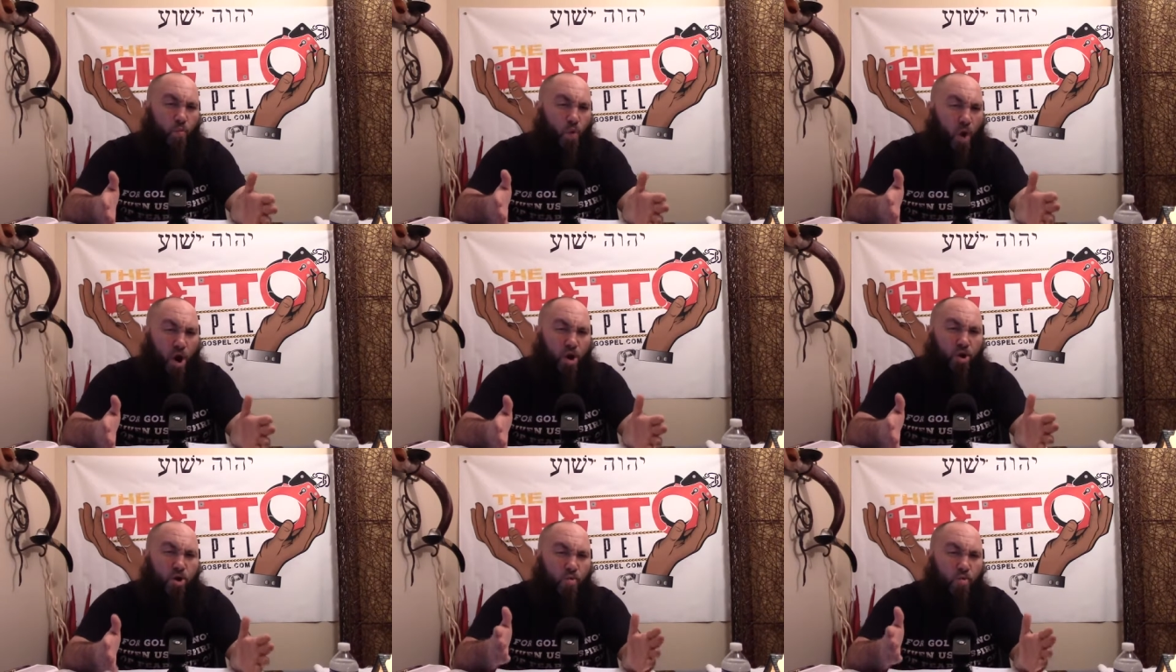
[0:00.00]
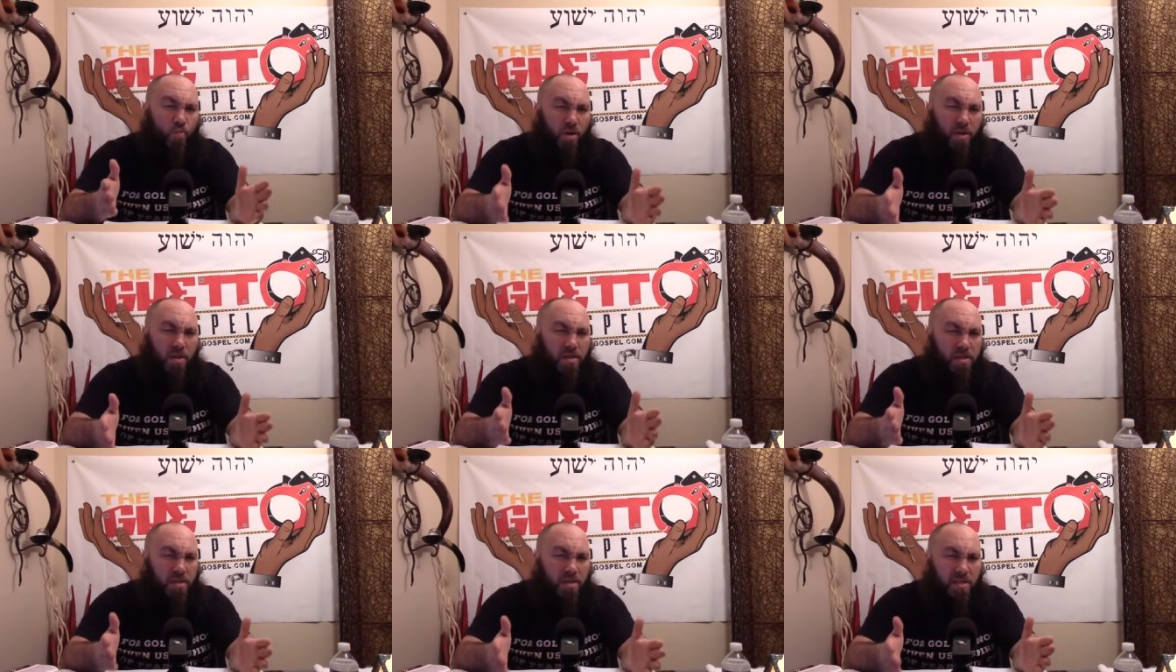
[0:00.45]
Are you
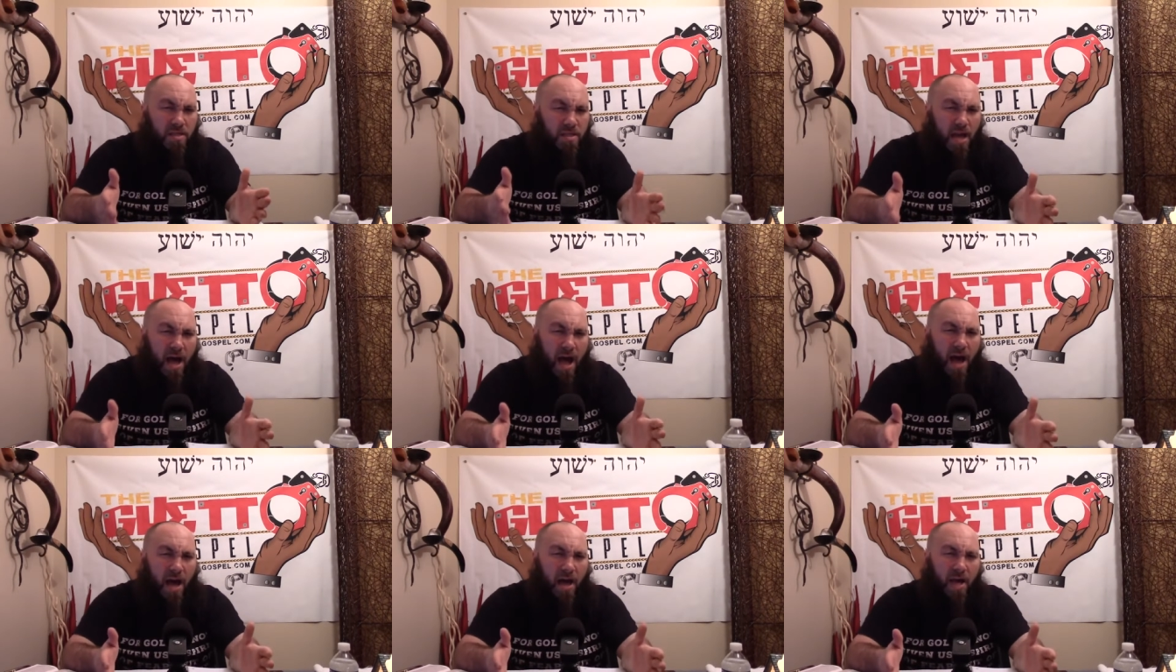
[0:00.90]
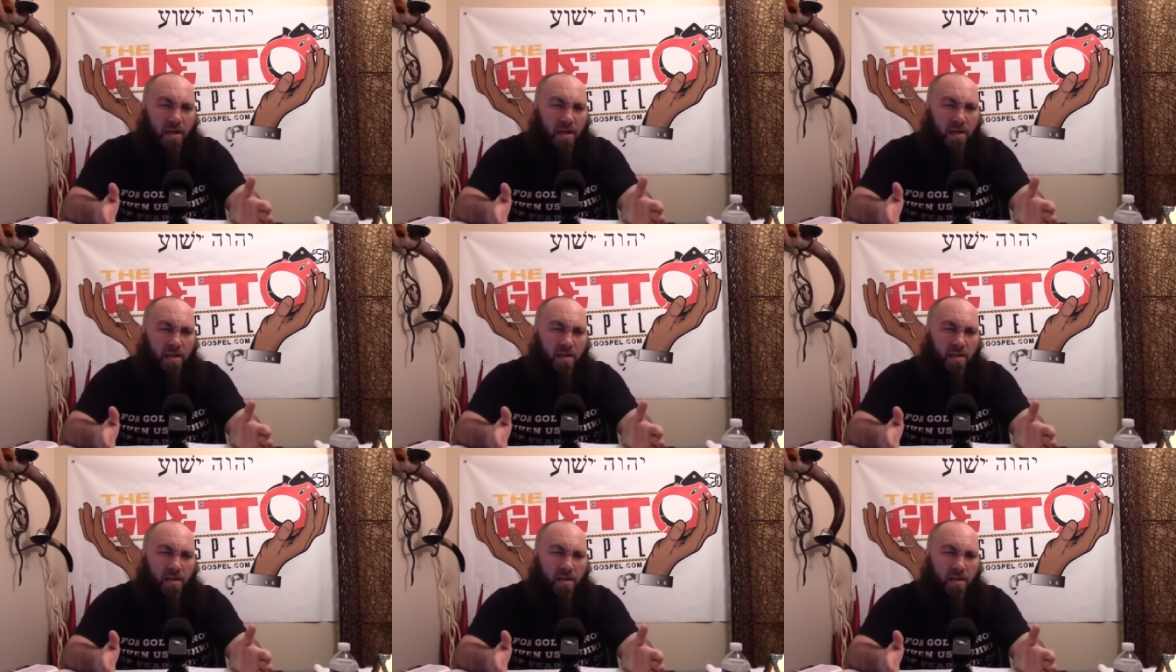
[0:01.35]
willing to
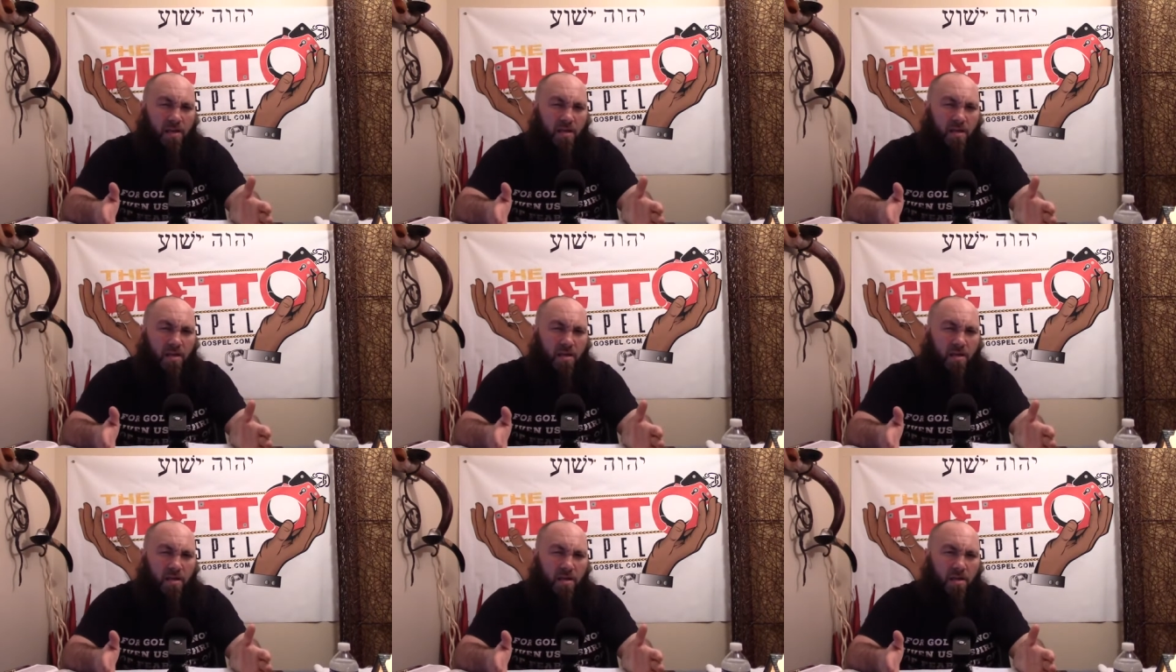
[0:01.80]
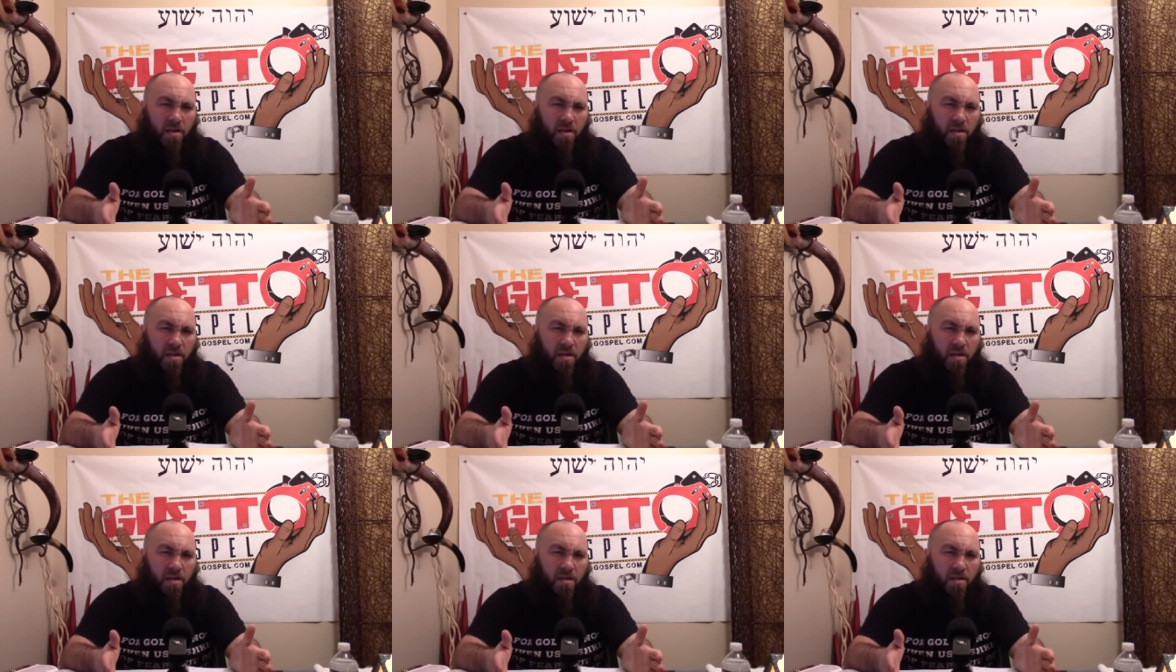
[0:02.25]
die
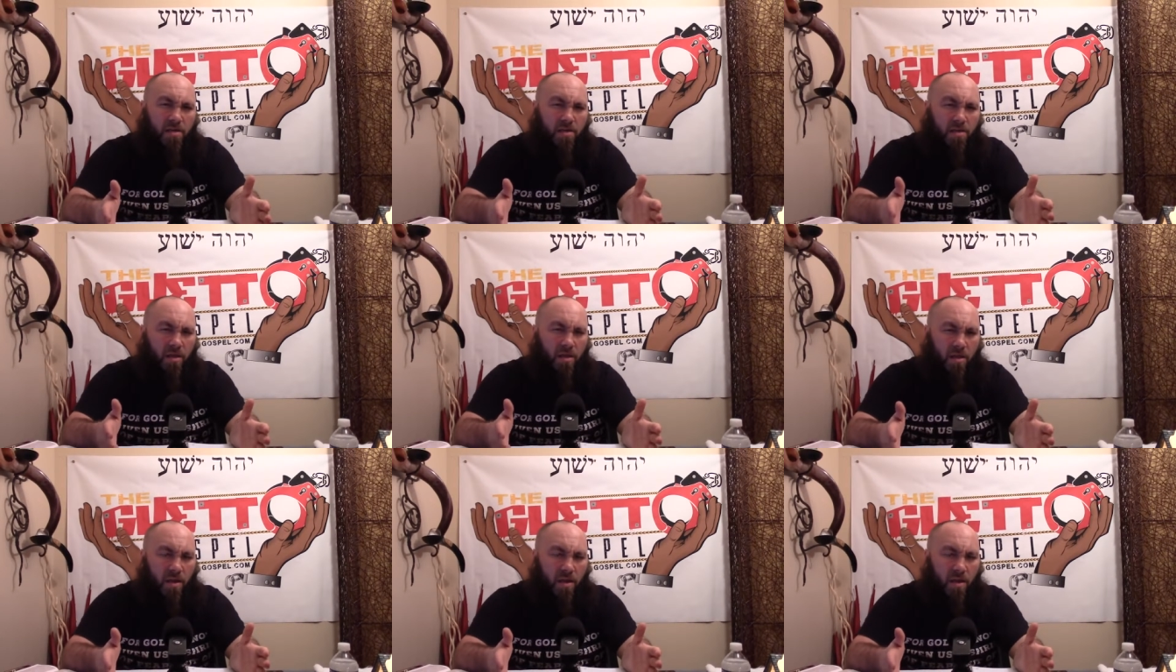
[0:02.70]
to